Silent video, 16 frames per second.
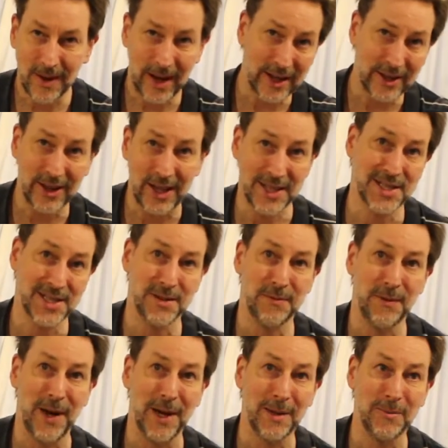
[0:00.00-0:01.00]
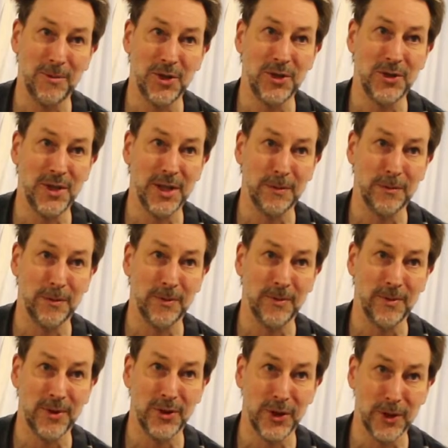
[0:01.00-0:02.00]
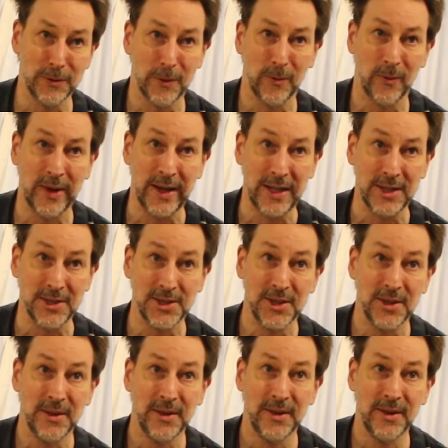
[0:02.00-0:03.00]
I classify them two different ways.